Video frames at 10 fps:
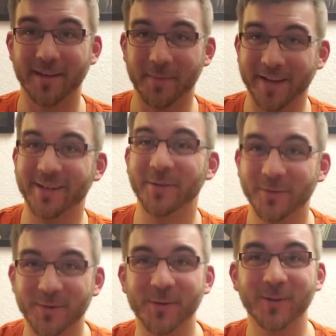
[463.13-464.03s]
I'm in use
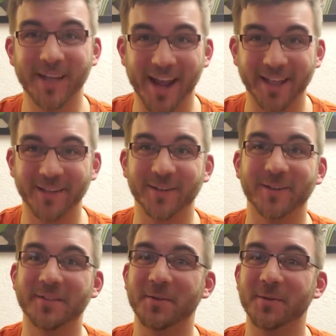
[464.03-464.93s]
Google
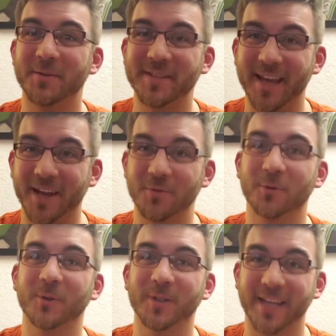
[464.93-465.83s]
Calendar to
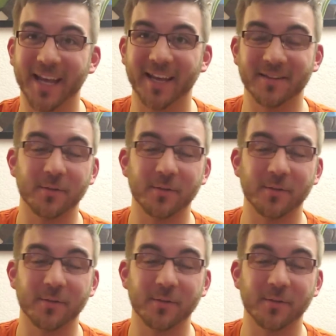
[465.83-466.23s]
schedule gigs,